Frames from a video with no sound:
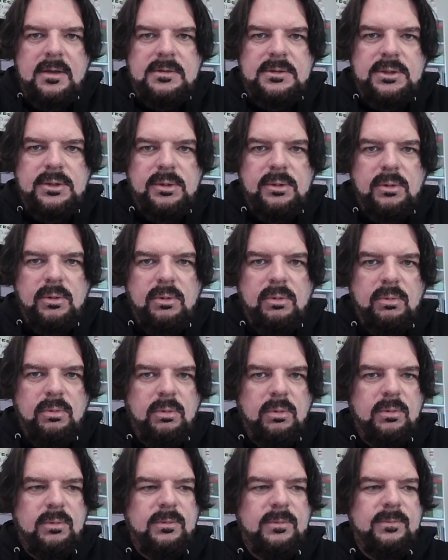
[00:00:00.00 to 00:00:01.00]

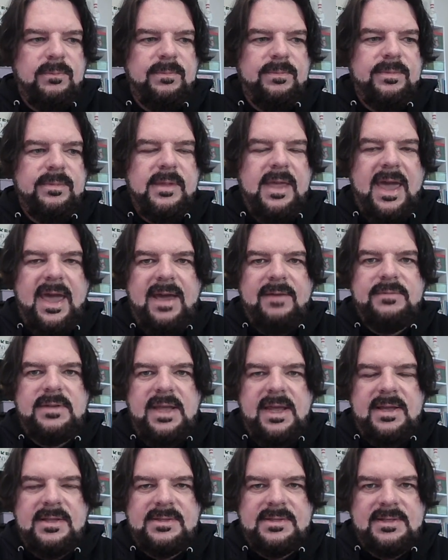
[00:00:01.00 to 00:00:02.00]
to have
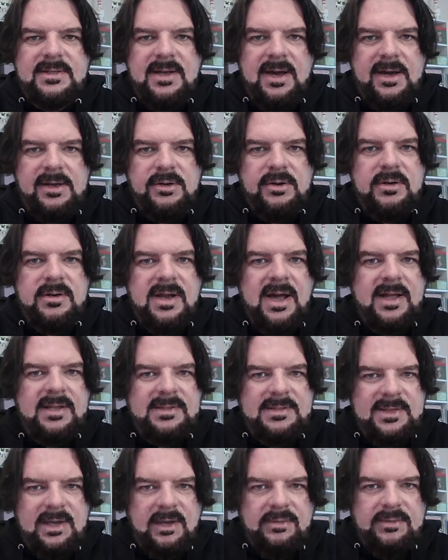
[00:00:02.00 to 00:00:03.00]
Dan Snyder
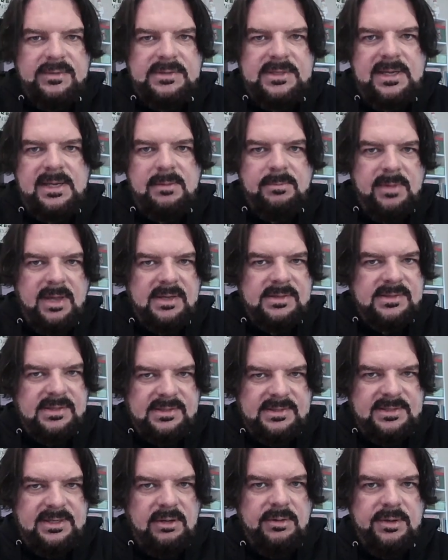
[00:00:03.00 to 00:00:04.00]
not sell the team because
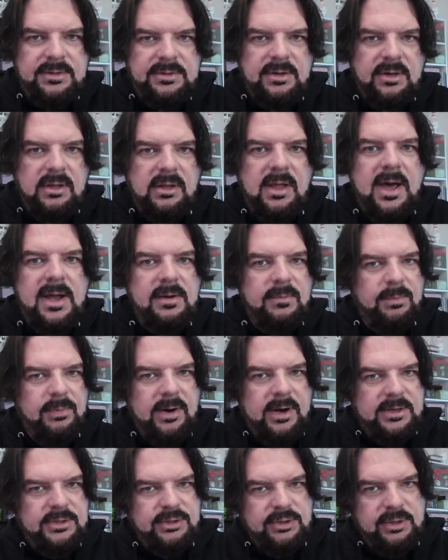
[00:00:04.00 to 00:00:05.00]
he's still under a lot of
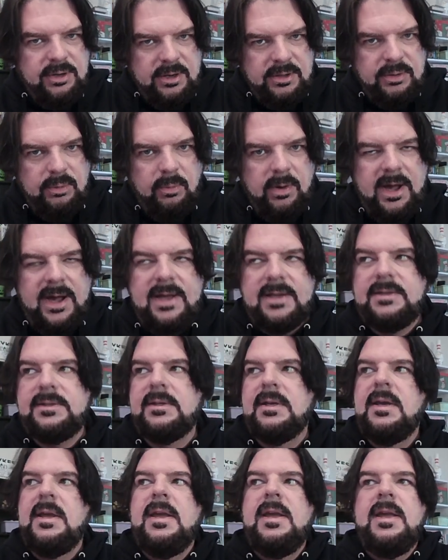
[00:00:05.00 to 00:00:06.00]
pressure
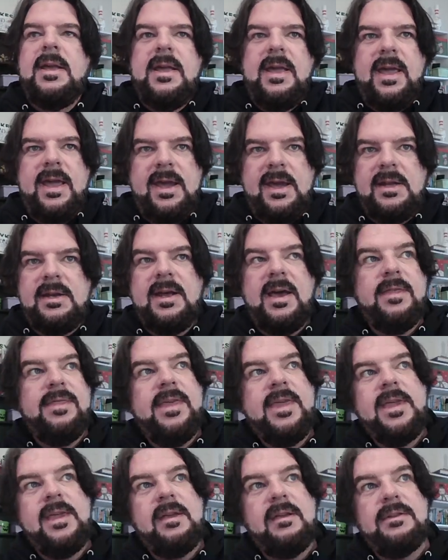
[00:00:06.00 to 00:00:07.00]
otherwise. And I
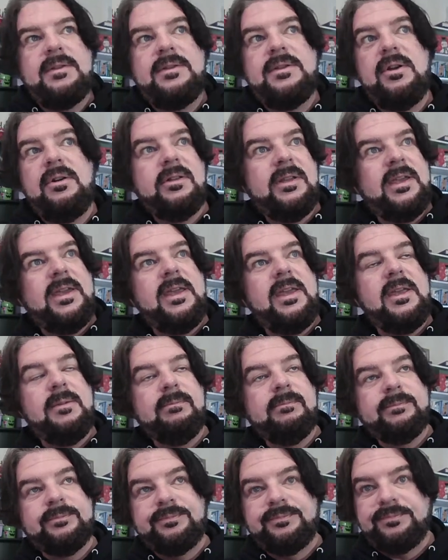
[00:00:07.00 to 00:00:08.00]
think
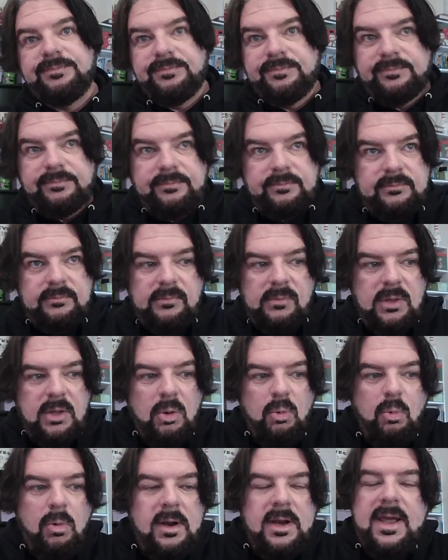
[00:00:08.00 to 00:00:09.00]
certainly
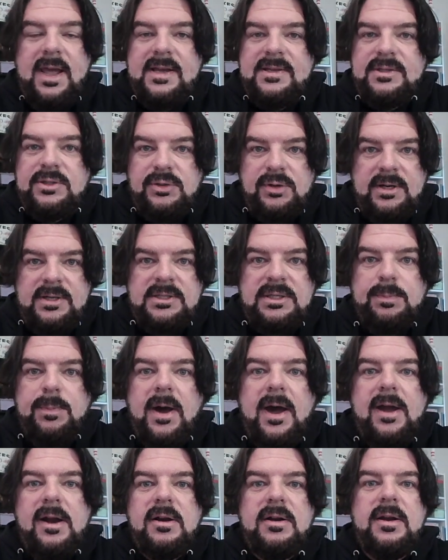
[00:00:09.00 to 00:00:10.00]
what has
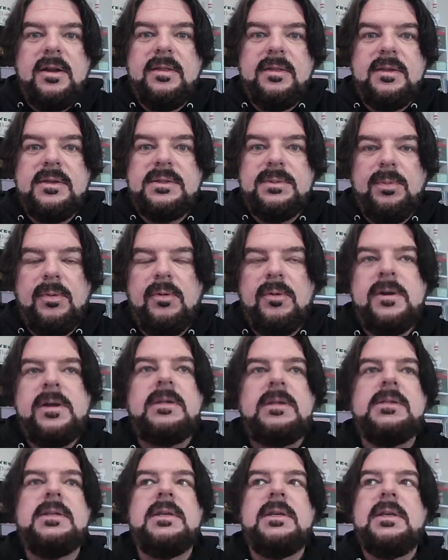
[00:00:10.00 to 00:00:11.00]
transpired at this
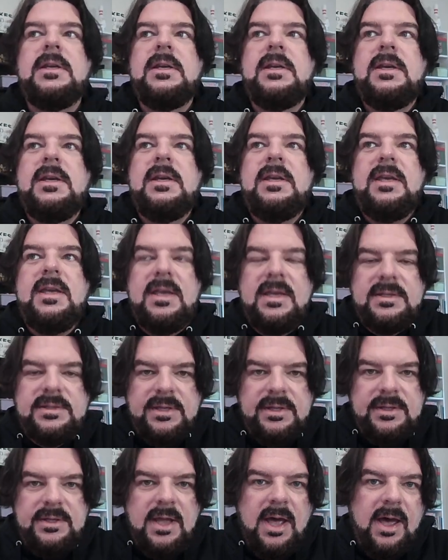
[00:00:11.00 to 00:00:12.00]
point is
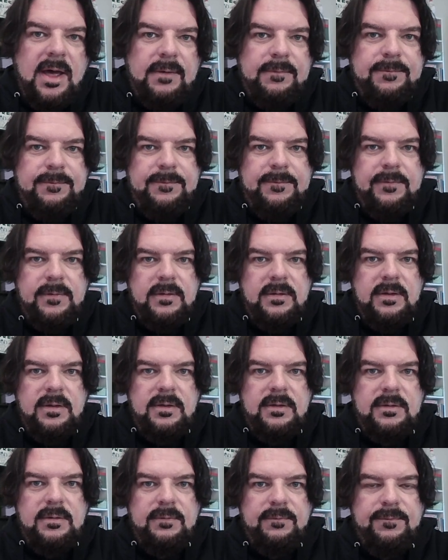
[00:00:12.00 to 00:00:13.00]
enough
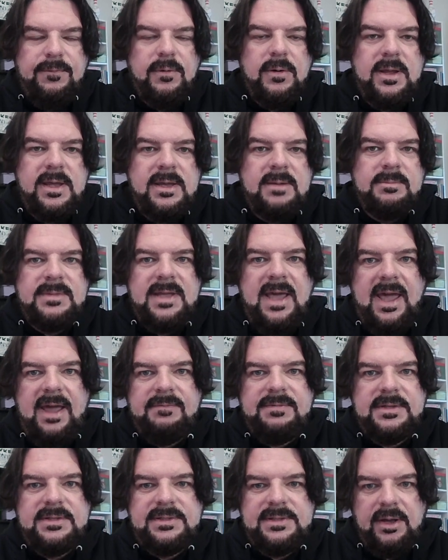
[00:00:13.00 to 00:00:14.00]
for him to
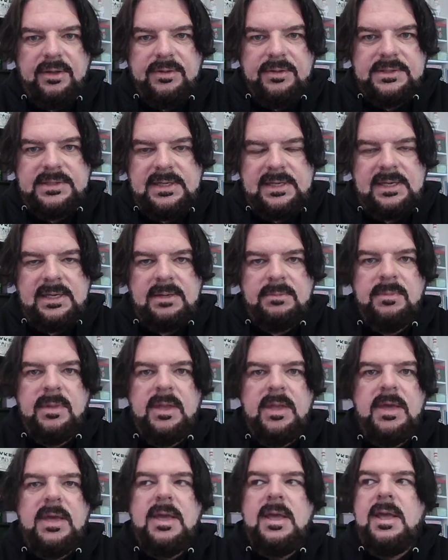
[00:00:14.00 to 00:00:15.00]
have to sell the team.
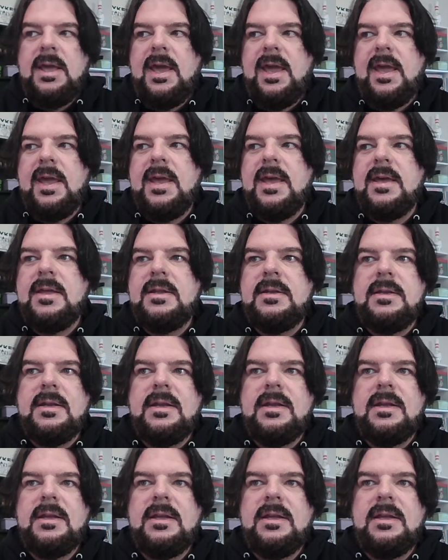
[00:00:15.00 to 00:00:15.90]
And